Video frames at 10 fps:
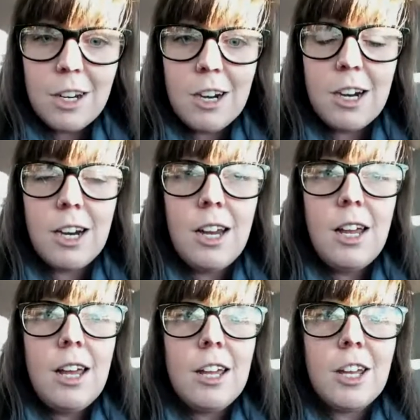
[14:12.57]
They're
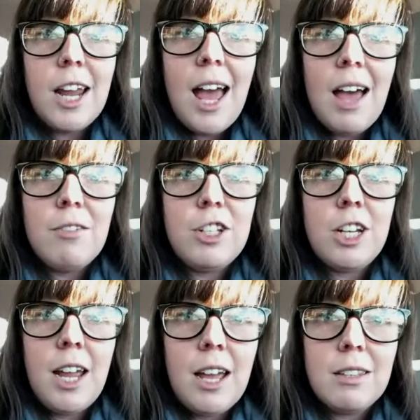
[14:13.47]
going to have a
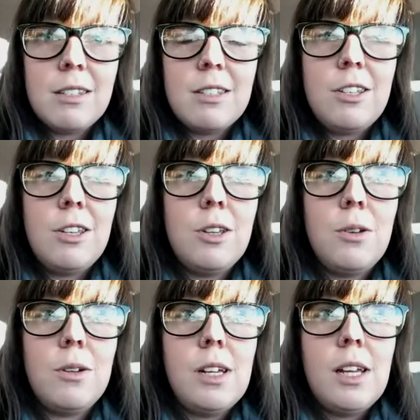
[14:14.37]
chance
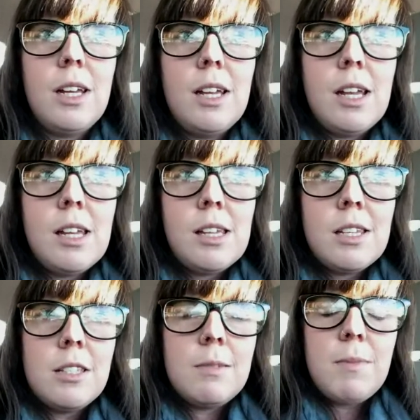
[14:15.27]
to
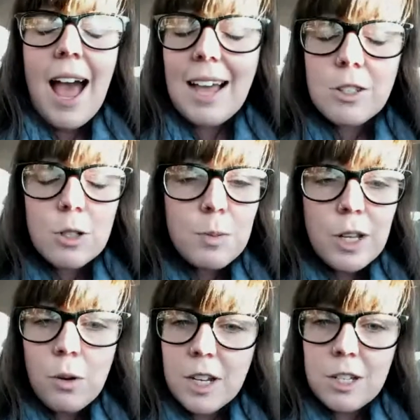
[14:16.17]
ask those
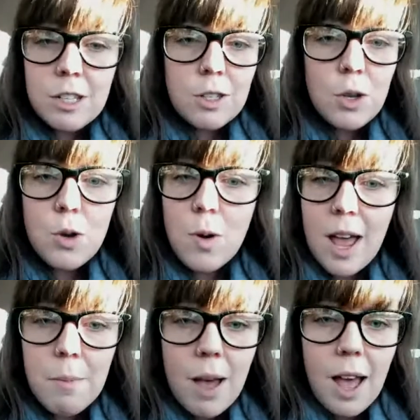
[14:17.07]
big questions. Who
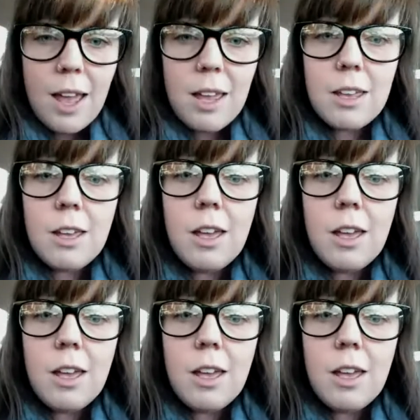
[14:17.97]
am I?